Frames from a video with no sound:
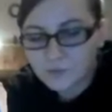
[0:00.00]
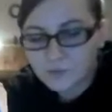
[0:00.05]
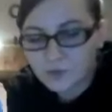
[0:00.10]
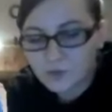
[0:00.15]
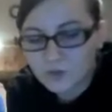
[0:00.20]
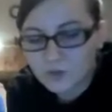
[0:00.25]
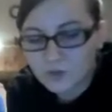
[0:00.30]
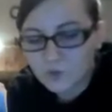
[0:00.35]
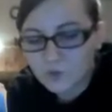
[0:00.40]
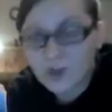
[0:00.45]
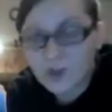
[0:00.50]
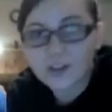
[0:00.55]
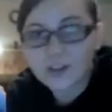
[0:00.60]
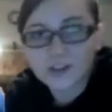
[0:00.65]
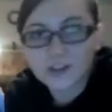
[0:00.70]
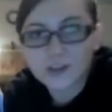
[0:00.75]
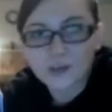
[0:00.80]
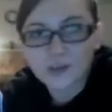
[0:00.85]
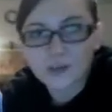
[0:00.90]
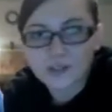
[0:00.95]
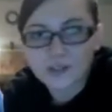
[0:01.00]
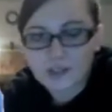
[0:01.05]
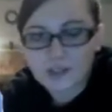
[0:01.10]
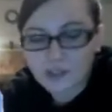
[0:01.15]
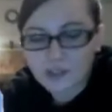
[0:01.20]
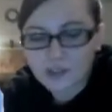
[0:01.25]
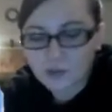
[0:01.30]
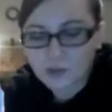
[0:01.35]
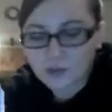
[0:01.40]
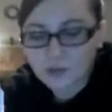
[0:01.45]
While you're doing that, you
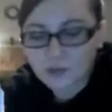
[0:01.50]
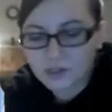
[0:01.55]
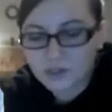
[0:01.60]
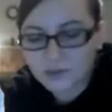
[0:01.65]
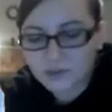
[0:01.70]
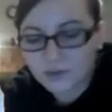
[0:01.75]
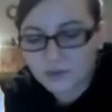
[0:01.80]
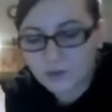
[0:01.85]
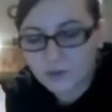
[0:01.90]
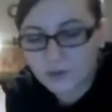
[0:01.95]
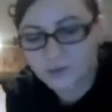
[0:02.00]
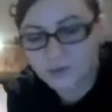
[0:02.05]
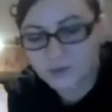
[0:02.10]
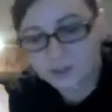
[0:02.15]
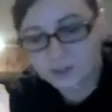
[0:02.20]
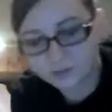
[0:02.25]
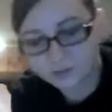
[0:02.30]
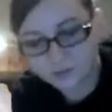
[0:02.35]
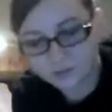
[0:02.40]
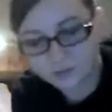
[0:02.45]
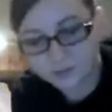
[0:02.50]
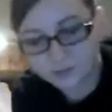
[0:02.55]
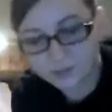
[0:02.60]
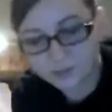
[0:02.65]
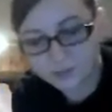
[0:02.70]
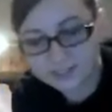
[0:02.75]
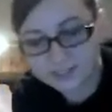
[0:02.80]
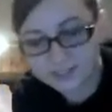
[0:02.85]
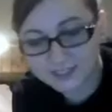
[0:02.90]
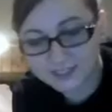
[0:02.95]
will look for
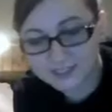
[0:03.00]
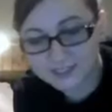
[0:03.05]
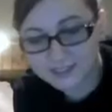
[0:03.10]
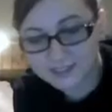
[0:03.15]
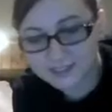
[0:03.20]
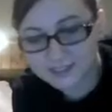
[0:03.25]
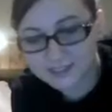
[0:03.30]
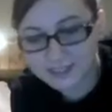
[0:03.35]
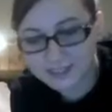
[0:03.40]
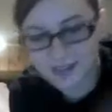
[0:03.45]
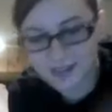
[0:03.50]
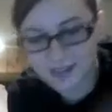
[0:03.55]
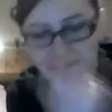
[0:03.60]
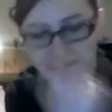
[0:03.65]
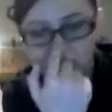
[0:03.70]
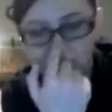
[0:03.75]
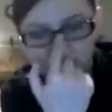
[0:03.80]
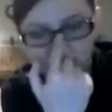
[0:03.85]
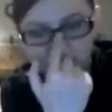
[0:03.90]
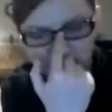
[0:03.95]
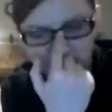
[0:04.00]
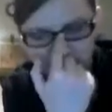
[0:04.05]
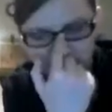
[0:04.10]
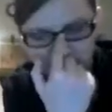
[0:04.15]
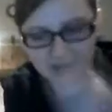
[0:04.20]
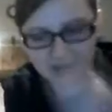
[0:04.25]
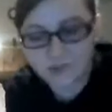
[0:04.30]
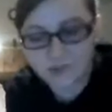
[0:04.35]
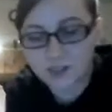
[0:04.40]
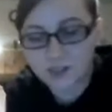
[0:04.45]
Brudzinski's sign, which is the
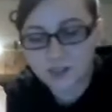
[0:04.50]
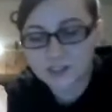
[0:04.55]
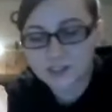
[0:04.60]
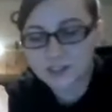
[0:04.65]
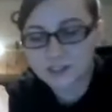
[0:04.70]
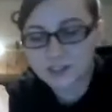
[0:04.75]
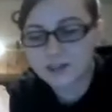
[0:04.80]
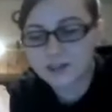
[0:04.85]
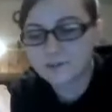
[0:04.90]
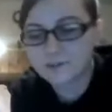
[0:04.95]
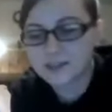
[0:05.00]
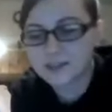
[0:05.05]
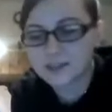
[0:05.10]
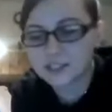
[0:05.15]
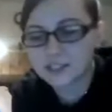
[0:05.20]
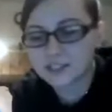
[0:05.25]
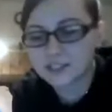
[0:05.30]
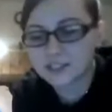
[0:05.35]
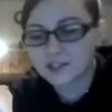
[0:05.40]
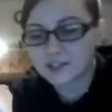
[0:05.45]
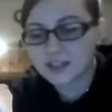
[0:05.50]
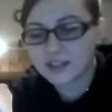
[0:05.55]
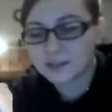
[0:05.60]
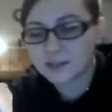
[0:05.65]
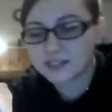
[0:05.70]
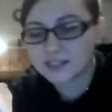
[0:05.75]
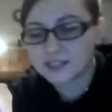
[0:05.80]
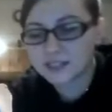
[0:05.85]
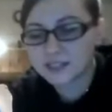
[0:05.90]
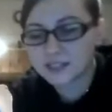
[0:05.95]
involuntary flexion of the hips
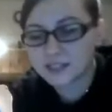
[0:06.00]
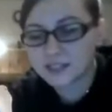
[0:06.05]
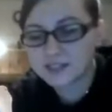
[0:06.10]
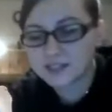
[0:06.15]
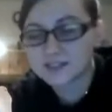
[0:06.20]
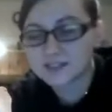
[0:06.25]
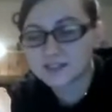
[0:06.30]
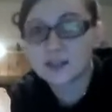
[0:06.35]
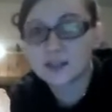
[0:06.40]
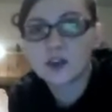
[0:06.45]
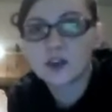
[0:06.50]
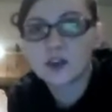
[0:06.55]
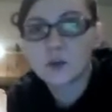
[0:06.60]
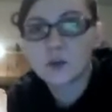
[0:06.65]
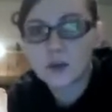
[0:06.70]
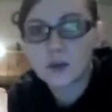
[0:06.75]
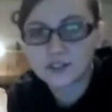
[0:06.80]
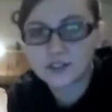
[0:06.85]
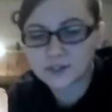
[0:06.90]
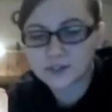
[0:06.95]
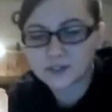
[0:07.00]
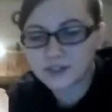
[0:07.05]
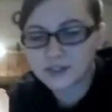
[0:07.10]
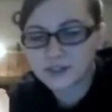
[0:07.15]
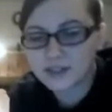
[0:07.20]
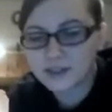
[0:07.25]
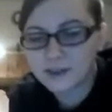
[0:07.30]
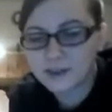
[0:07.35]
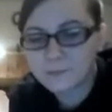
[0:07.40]
and knees while doing that.